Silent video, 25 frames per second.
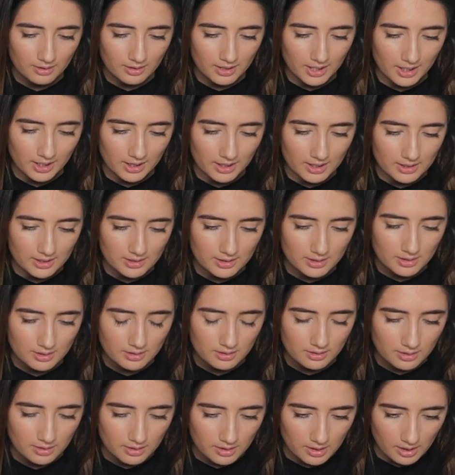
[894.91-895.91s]
like this.
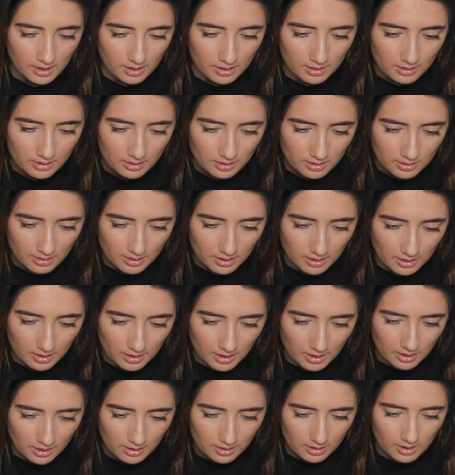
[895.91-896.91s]
Yeah, I
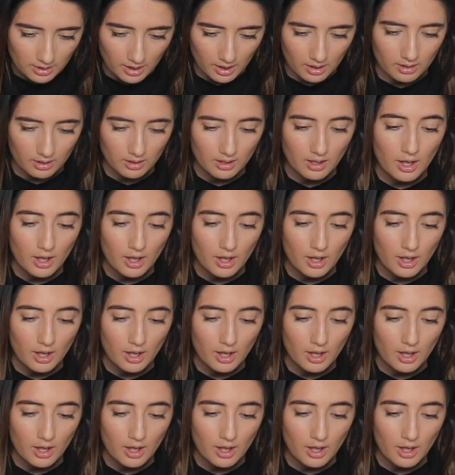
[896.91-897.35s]
think. Yeah.